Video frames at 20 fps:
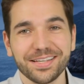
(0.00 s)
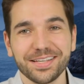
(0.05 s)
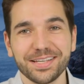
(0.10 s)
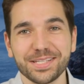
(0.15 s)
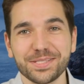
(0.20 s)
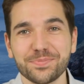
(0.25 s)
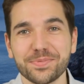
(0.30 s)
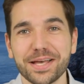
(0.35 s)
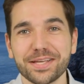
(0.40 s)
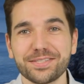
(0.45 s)

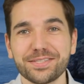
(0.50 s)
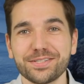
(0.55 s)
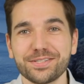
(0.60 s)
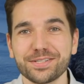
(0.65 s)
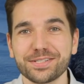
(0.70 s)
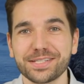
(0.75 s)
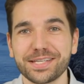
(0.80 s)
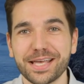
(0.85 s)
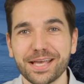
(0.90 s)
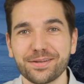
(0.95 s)
His message
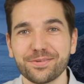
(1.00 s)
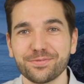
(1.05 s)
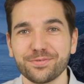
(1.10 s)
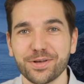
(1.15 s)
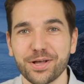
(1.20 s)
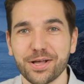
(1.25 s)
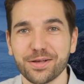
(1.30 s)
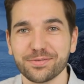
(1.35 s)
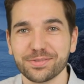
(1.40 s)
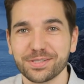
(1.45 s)
is get
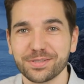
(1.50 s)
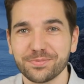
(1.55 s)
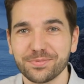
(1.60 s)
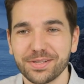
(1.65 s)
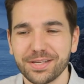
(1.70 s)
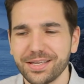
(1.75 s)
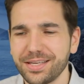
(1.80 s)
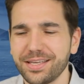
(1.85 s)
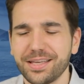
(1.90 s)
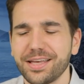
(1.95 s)
involved.
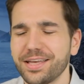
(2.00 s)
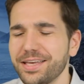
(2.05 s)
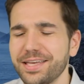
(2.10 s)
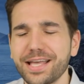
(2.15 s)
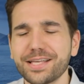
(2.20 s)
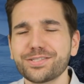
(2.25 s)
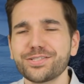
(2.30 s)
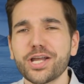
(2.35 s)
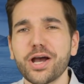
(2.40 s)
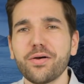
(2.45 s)
He, he
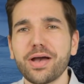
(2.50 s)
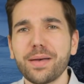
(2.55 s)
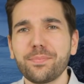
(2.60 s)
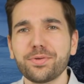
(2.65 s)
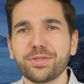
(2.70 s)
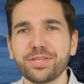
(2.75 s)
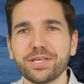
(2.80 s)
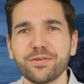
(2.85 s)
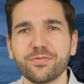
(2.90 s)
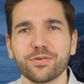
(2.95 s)
has no
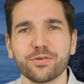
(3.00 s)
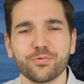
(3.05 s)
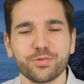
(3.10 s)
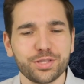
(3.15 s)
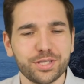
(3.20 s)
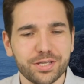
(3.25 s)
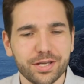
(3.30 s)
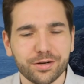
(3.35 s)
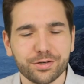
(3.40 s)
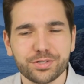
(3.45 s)
empathy for
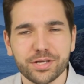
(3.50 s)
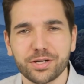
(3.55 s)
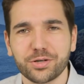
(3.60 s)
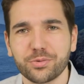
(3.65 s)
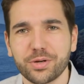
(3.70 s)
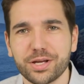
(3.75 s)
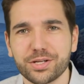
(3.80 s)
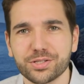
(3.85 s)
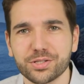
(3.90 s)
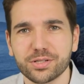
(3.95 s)
the younger
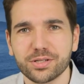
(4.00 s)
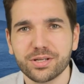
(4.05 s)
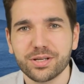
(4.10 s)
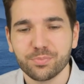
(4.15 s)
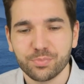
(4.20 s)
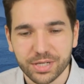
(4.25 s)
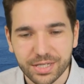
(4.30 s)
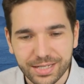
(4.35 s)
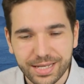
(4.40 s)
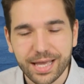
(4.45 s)
generation,
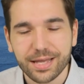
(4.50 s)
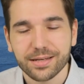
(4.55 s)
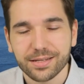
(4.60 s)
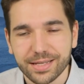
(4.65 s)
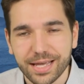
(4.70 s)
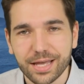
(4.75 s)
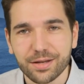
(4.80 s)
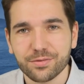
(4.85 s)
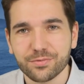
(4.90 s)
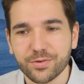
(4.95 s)
but get
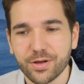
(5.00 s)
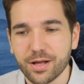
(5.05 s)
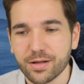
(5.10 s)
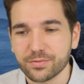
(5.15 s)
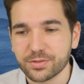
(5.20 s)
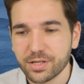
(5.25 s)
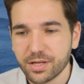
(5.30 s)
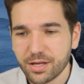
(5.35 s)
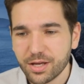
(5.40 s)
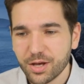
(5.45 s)
get
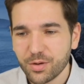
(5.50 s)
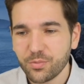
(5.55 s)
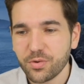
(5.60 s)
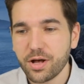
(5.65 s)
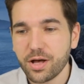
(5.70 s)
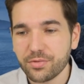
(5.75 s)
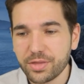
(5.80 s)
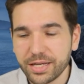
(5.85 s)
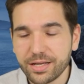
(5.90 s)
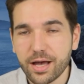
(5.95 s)
involved.
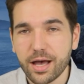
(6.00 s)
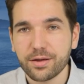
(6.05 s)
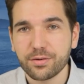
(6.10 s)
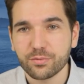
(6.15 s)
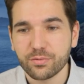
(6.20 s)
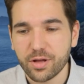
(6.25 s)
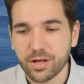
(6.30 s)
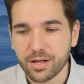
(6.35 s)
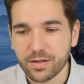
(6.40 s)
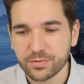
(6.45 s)
Well, they got
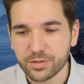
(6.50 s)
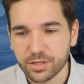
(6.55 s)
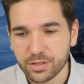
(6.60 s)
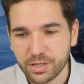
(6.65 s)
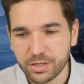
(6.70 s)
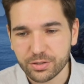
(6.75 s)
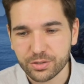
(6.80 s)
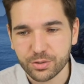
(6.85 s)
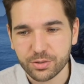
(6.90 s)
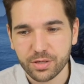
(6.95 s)
involved.
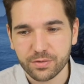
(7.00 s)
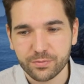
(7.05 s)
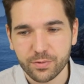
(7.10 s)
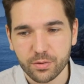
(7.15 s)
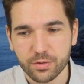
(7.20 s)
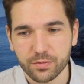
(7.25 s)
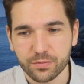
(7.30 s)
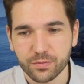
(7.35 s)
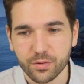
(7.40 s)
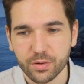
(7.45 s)
Here's who they
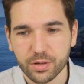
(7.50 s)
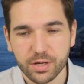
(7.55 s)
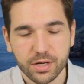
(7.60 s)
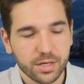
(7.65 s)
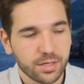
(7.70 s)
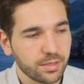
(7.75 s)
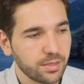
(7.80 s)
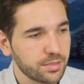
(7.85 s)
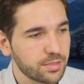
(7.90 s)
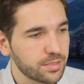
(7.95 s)
voted for.
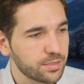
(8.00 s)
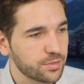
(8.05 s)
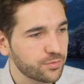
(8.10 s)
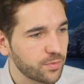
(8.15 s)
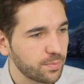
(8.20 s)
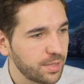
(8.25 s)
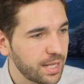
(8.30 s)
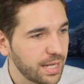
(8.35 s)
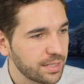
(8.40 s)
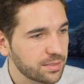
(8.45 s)
This is just
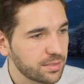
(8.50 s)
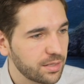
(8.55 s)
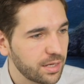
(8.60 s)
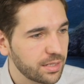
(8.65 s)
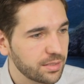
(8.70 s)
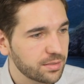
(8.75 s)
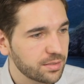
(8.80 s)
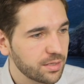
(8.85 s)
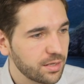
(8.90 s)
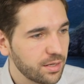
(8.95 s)
from last
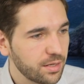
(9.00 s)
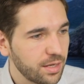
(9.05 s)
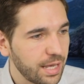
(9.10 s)
night.